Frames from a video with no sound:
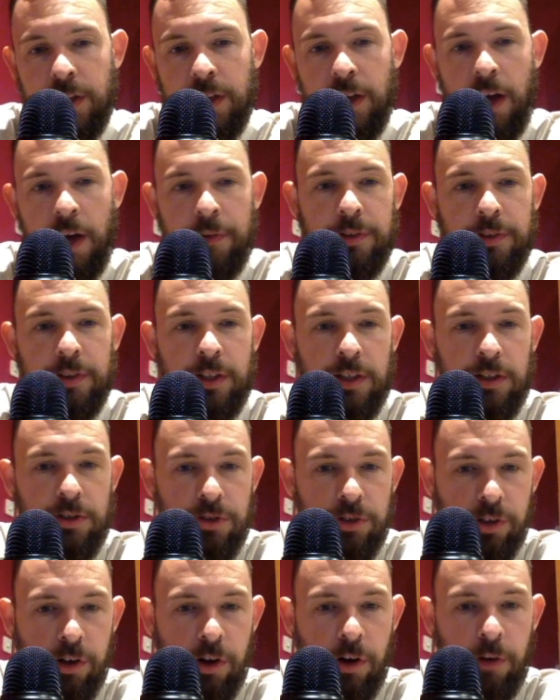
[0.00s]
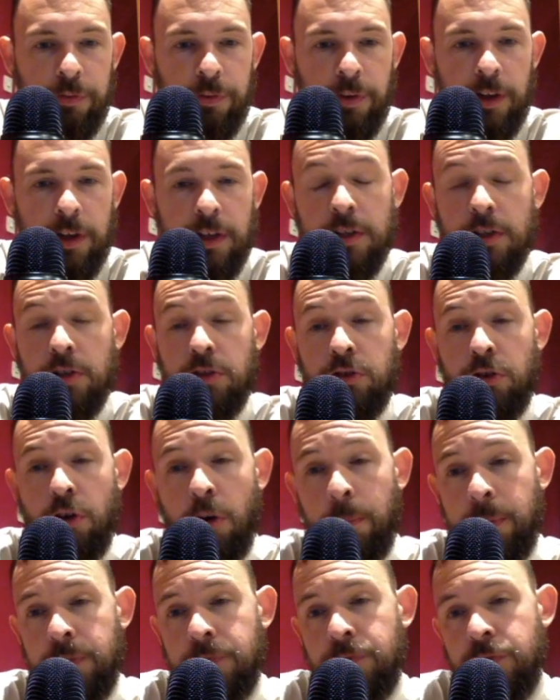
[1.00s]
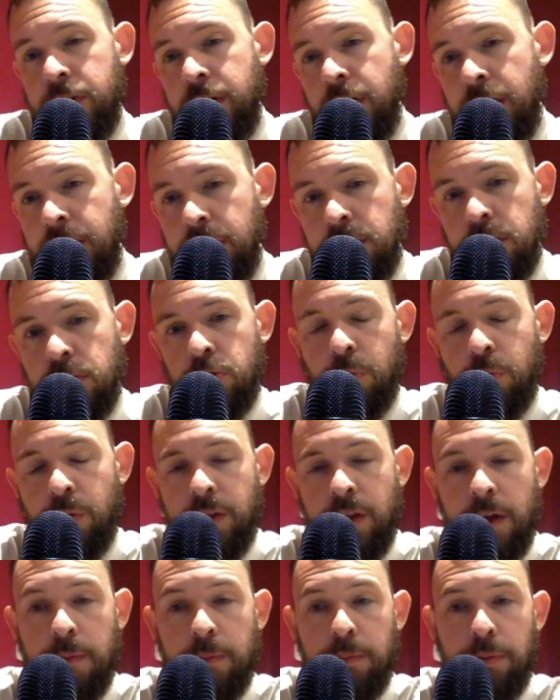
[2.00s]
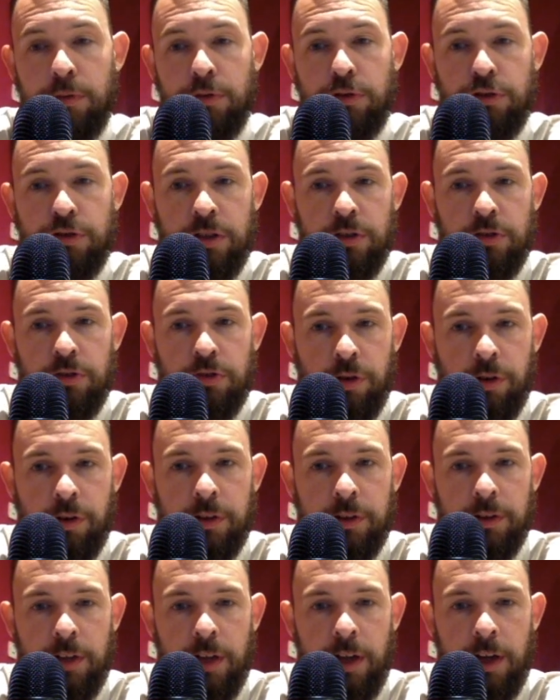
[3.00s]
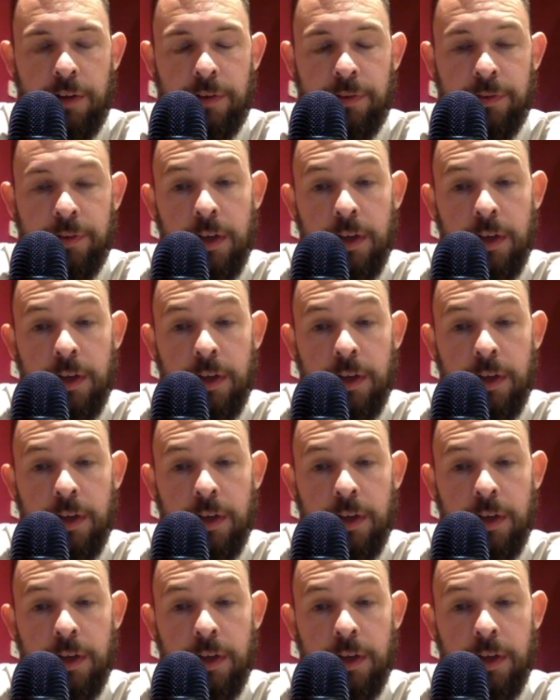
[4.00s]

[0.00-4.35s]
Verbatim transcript: having a decent coffee, not being ridiculous with it, but just enjoying life.